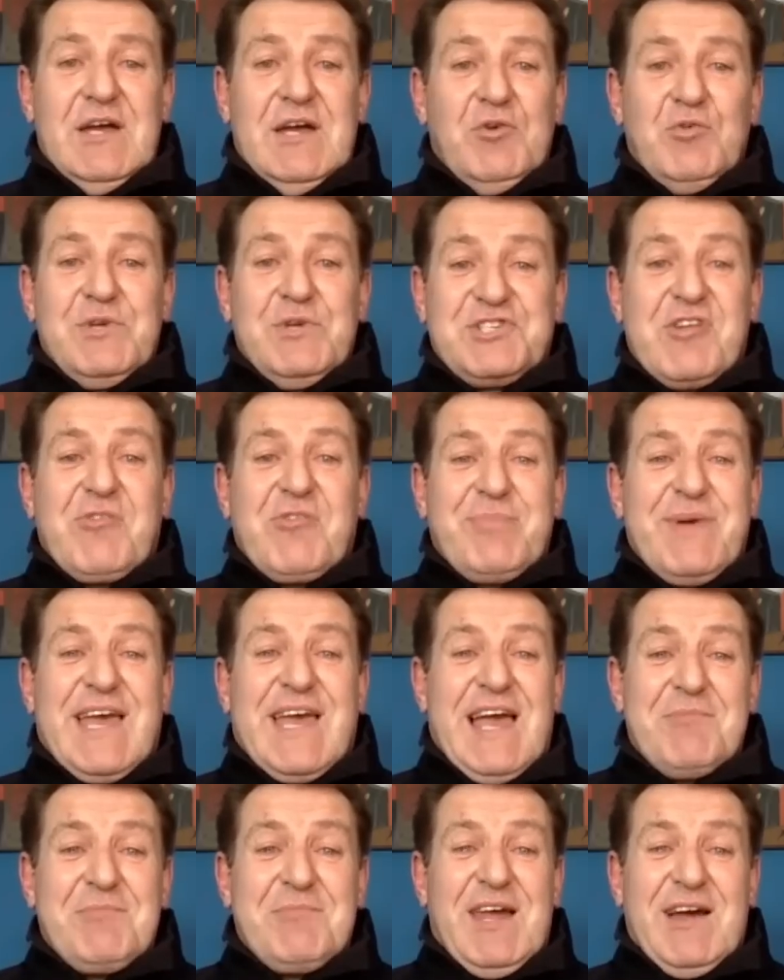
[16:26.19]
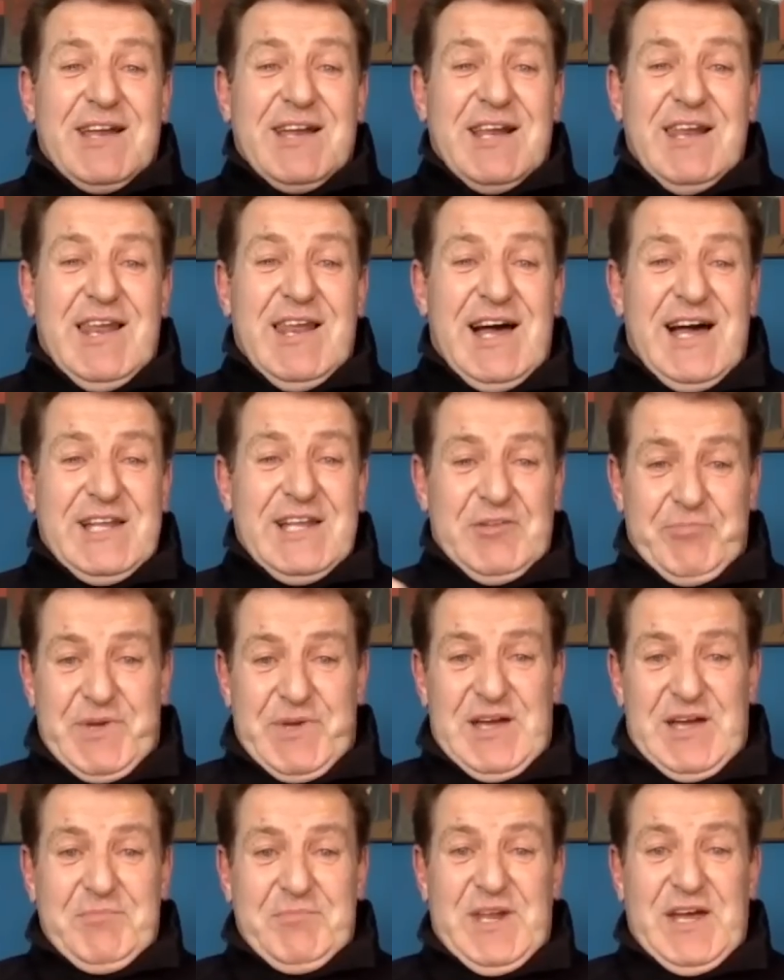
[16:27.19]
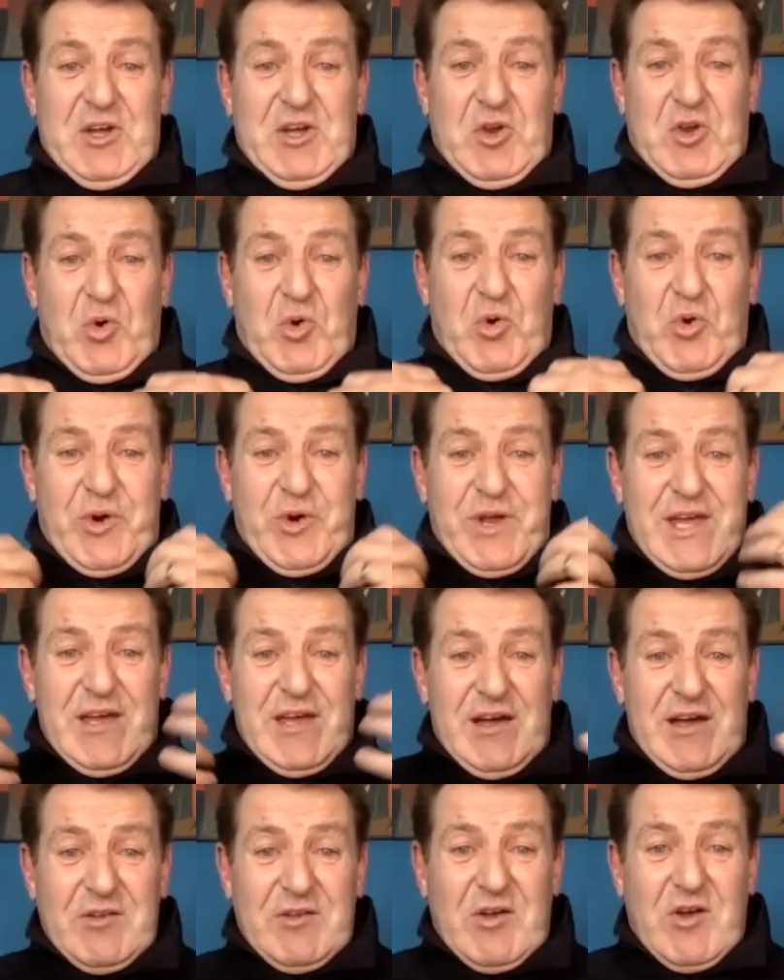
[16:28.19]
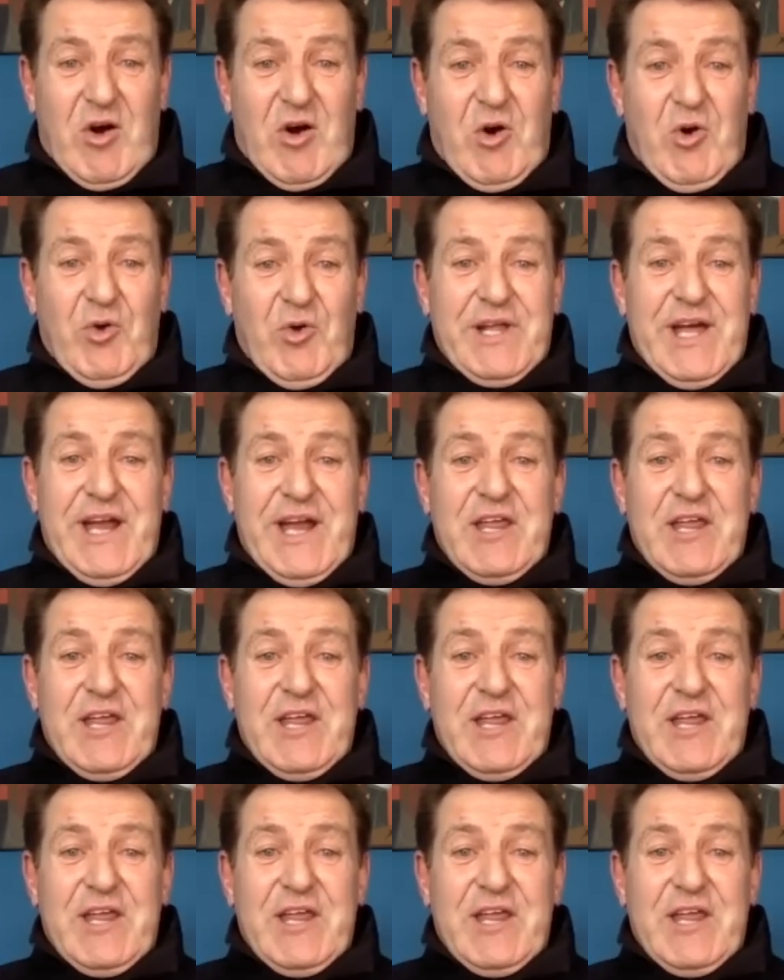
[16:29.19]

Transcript: we just became like light, it became like glory and gold.